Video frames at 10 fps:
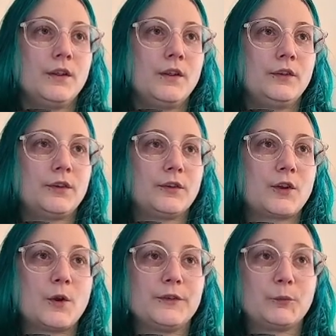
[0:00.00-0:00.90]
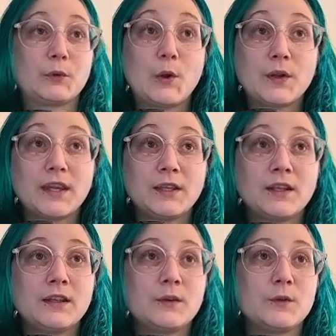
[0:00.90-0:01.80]
So this code is broken.
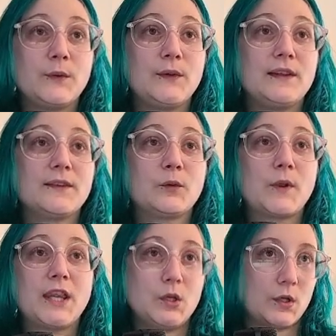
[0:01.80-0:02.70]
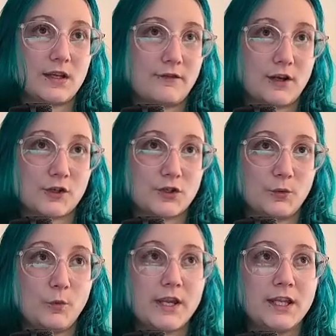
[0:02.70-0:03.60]
When you see it this way, you can never actually
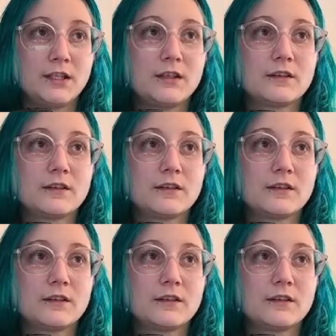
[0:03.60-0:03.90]
win.